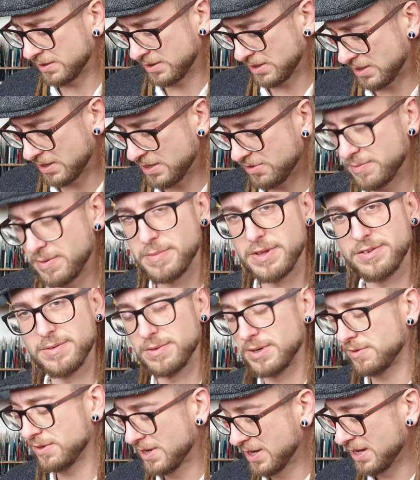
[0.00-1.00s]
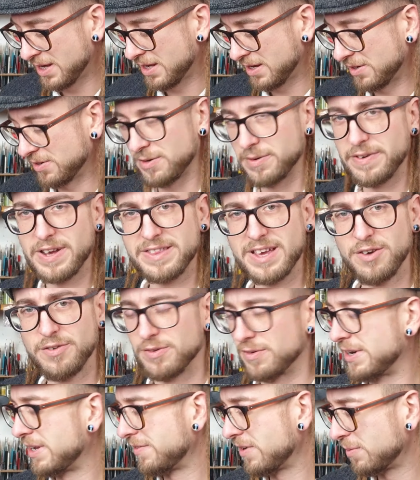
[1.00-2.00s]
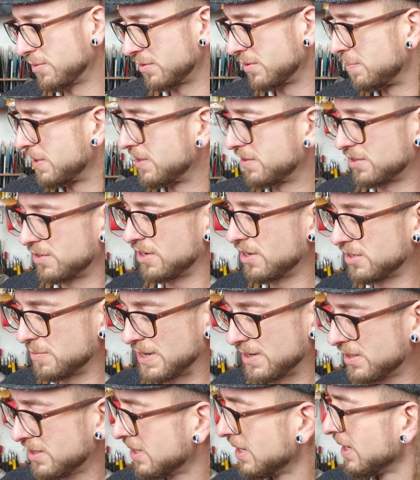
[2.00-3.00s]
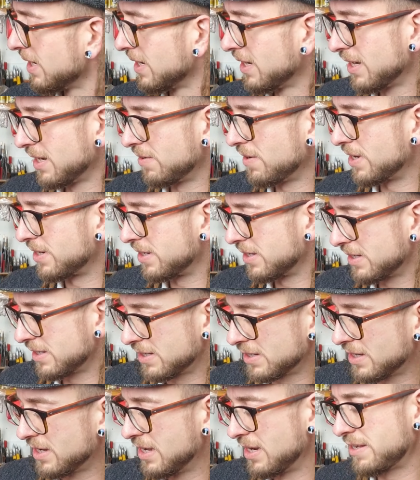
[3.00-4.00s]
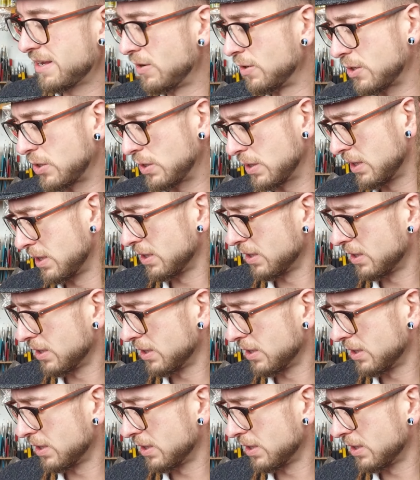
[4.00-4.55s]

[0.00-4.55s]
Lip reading: And I need to remember that sometimes, because I would have had that off already if I wasn't being such a tart about it. Right, let's have a look.